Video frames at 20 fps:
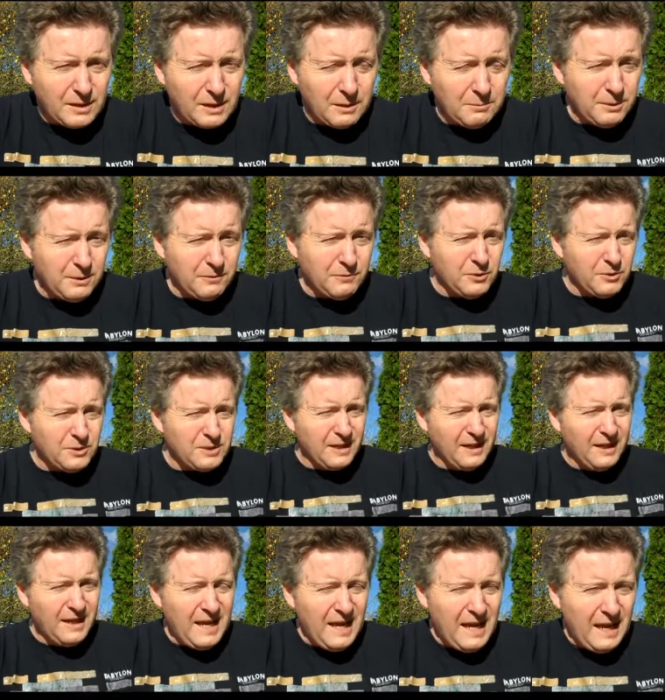But of course,
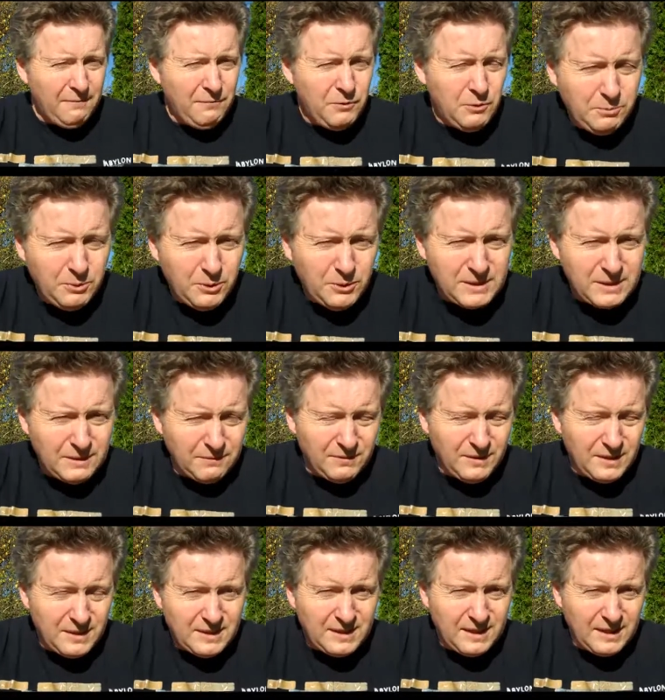if you put some of
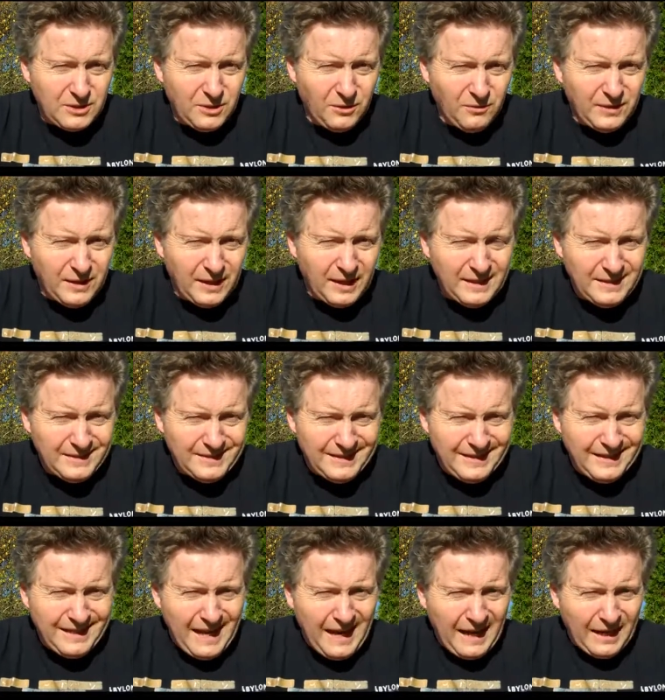these things on there,
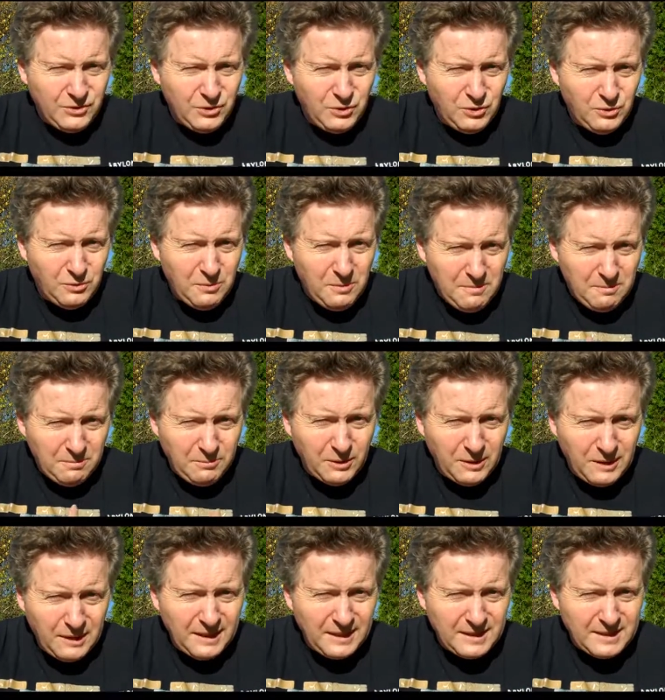and you put
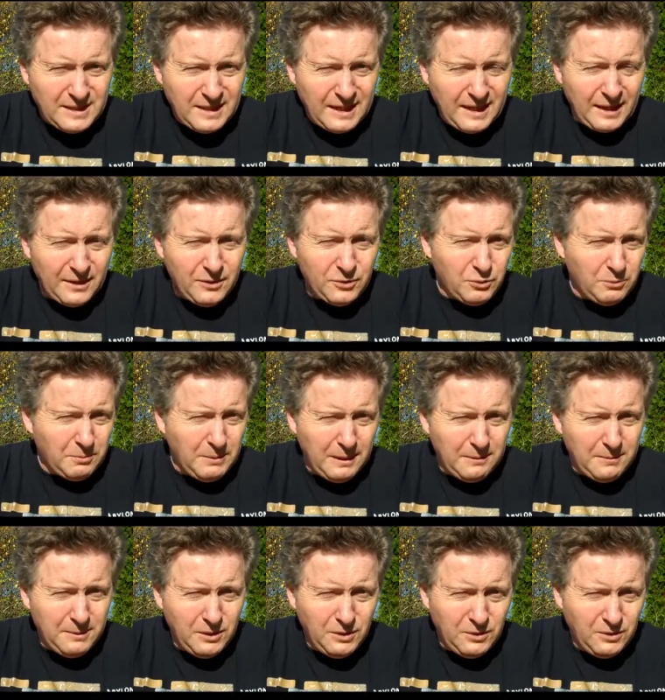links together, or
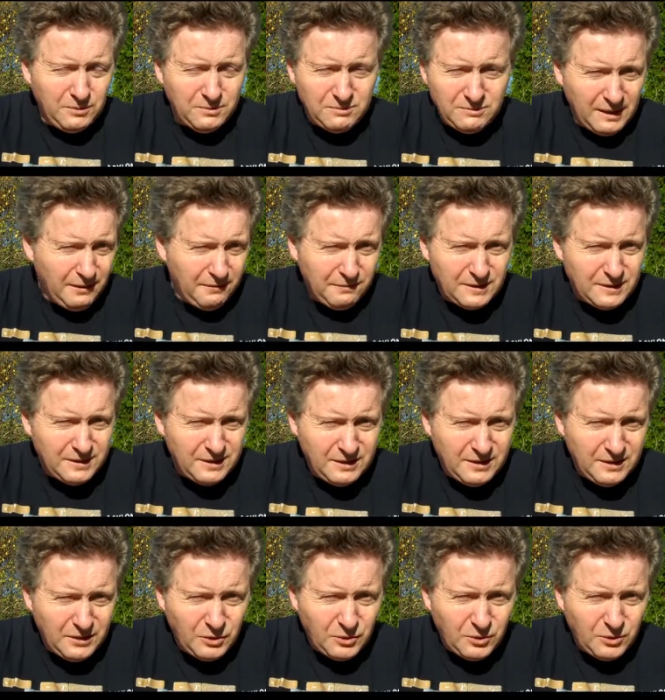maybe you
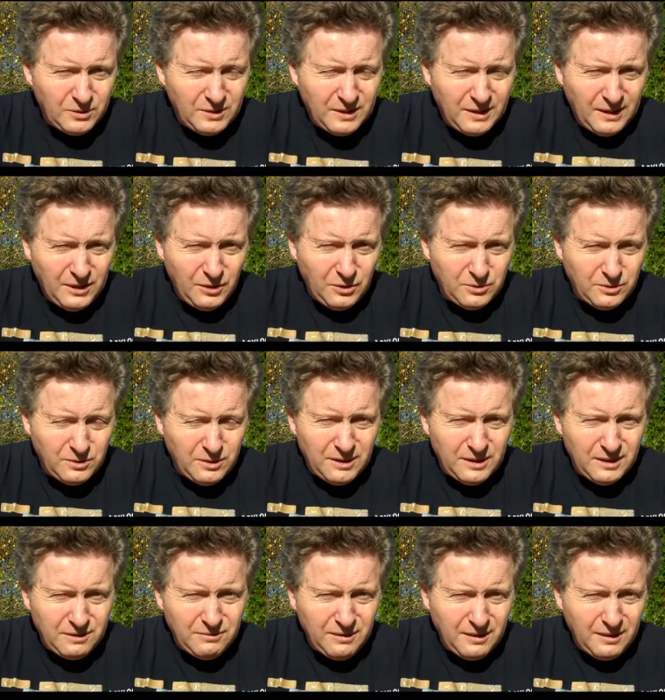leafleted
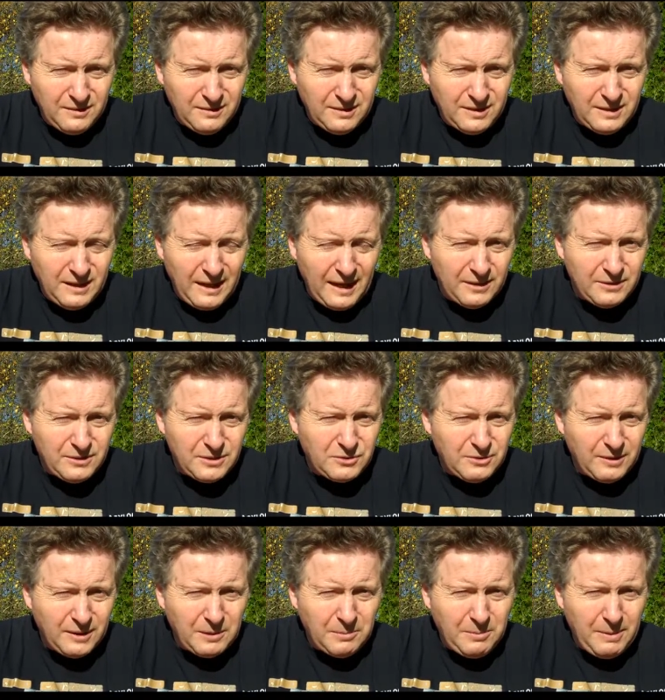the houses
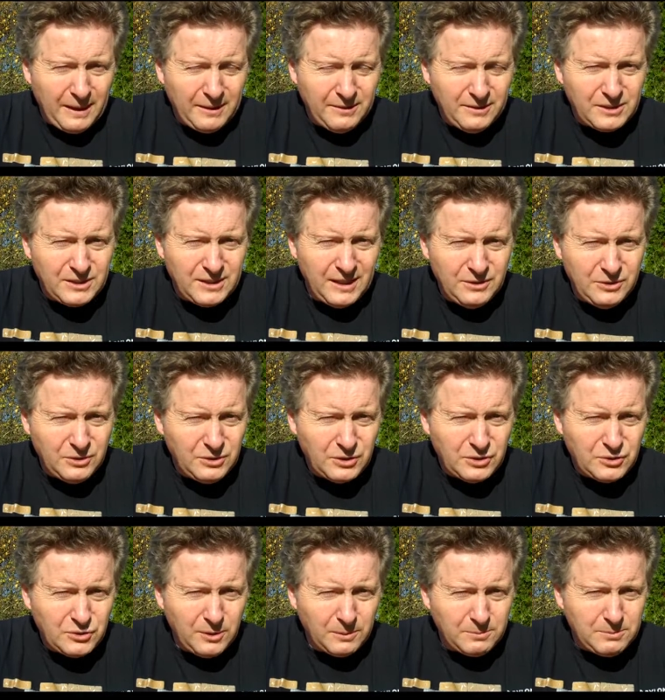around the parish, and you
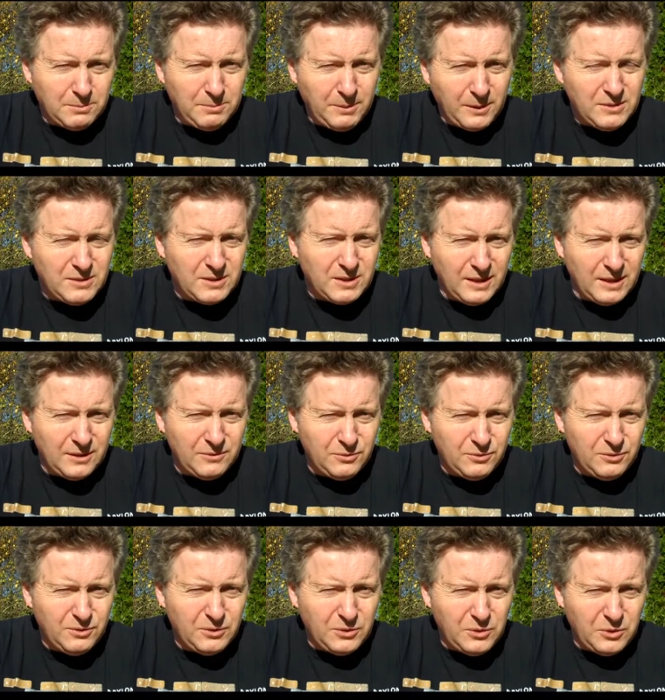just dropped a postcard
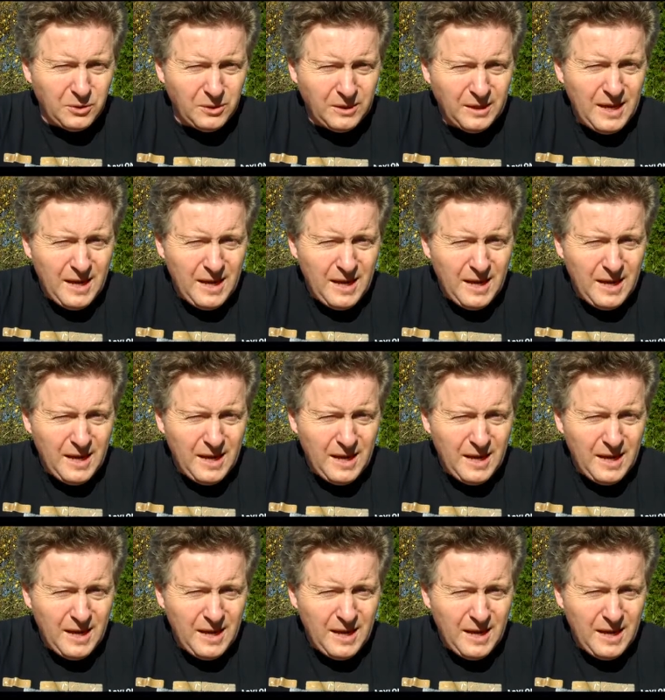through the door